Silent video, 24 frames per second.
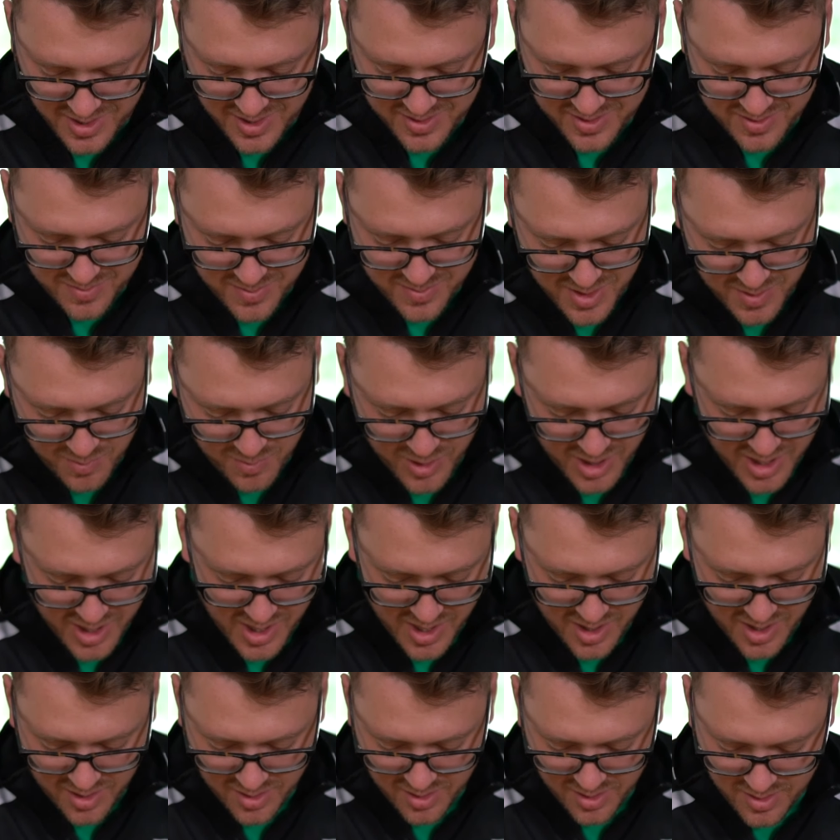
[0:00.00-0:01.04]
doesn't mean we
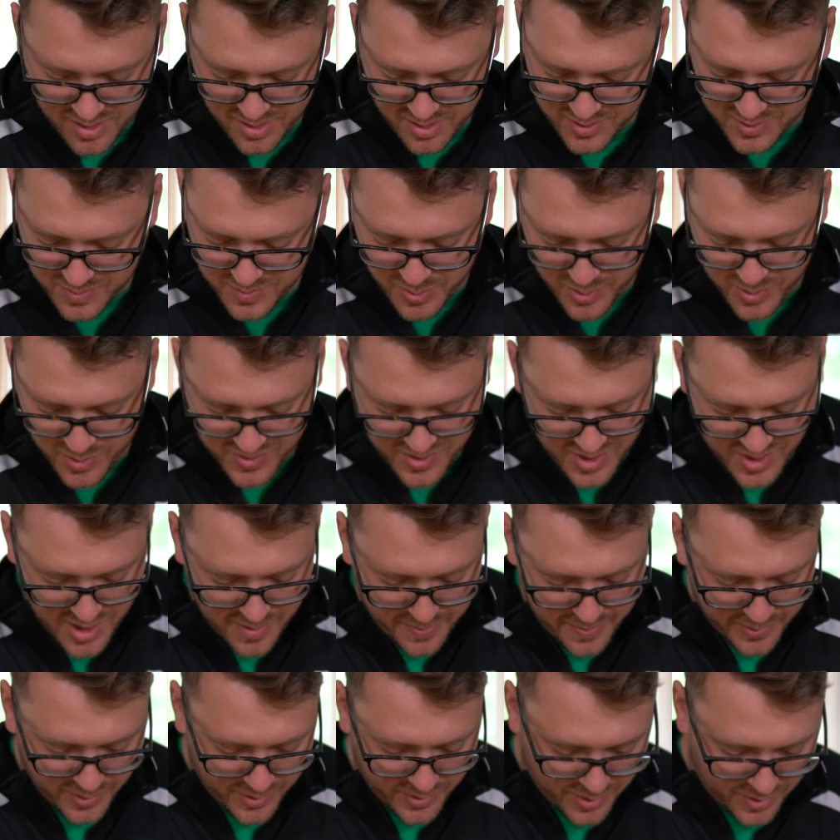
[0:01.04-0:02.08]
can't spruce it
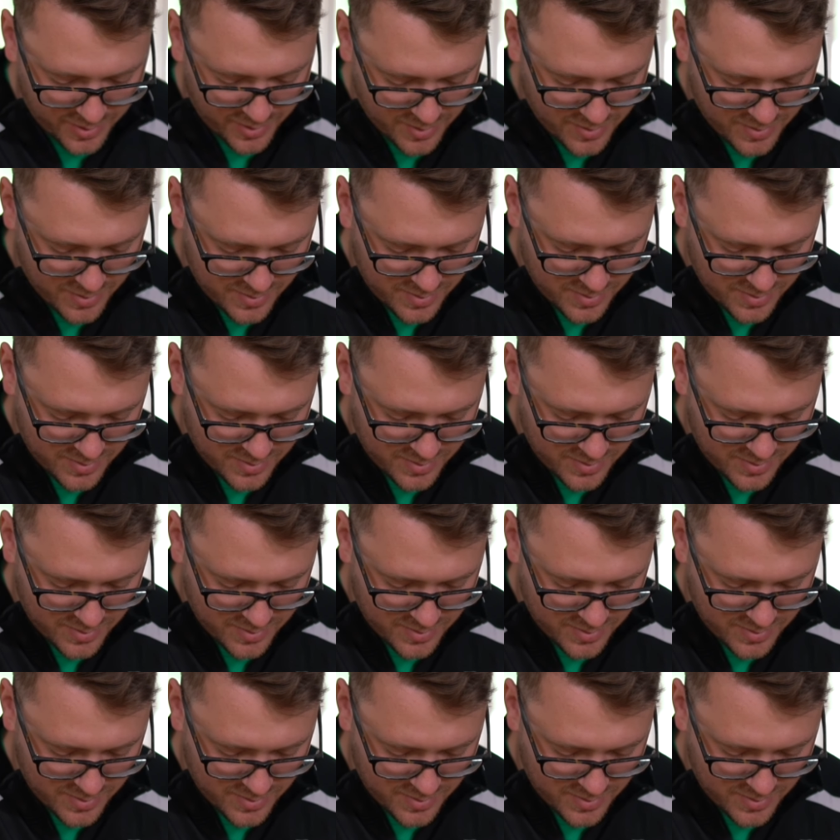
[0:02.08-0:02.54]
up a little.